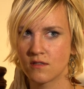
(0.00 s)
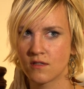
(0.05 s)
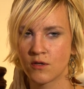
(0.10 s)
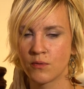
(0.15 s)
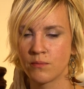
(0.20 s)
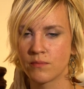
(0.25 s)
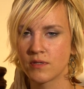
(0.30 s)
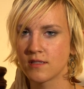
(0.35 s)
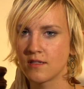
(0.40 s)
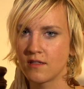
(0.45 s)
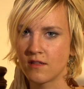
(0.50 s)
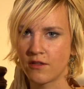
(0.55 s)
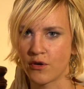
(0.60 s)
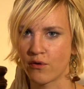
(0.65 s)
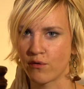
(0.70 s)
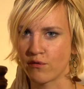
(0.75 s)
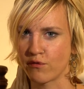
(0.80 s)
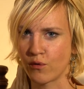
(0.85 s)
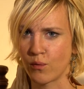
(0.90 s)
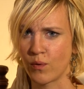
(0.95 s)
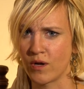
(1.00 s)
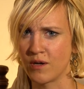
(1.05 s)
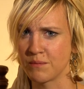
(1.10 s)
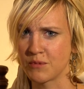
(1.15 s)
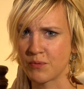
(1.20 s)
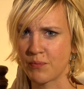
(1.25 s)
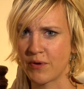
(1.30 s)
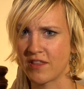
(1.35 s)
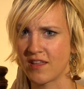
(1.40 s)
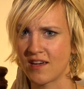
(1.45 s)
completely
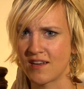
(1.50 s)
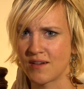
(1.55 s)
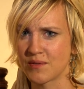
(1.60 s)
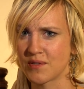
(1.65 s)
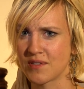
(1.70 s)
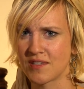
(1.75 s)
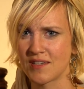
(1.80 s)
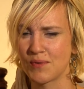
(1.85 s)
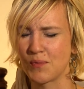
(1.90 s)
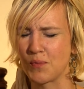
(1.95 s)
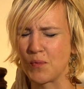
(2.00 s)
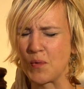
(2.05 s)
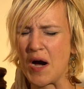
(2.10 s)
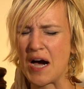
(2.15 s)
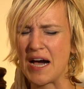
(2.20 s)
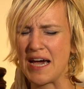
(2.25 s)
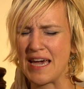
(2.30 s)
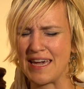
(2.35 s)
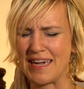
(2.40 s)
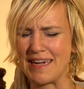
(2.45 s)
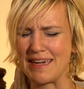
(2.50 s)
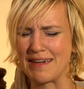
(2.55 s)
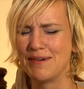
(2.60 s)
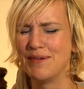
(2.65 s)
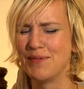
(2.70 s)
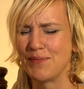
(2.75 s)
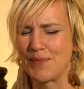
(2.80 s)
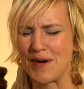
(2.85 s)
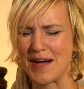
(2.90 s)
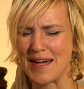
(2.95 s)
overwhelmed by that. I was like, why?
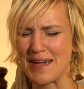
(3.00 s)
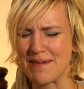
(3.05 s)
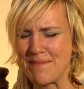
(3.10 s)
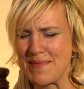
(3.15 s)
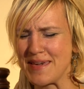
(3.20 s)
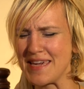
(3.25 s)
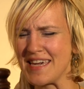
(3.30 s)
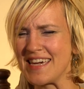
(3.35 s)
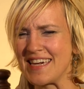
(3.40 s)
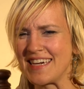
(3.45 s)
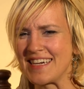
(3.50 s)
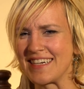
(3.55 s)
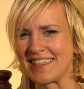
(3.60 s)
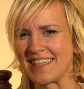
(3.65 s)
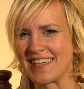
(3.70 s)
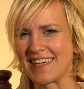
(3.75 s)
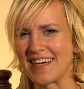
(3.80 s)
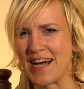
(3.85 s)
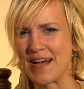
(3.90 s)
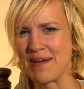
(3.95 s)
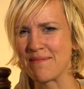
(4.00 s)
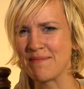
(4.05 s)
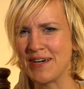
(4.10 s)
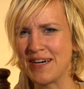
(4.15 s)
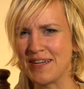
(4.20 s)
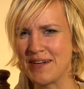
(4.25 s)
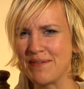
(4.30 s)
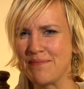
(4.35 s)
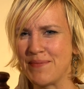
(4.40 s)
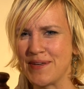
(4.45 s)
Why me? Like, I'm
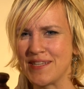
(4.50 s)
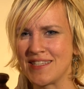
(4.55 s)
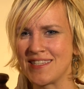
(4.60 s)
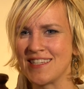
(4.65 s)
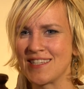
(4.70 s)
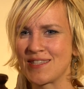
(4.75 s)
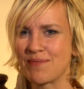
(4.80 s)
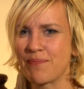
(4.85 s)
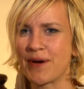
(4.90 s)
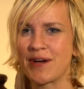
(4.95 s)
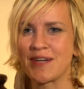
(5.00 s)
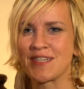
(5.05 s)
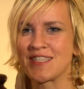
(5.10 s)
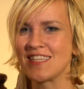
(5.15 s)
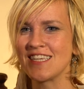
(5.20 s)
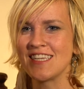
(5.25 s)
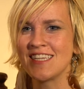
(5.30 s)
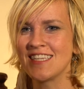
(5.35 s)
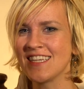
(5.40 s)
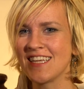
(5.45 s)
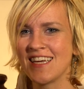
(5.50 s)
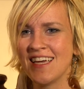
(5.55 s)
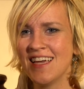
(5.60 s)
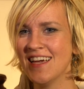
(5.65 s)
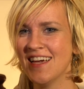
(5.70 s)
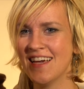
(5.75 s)
not a business person.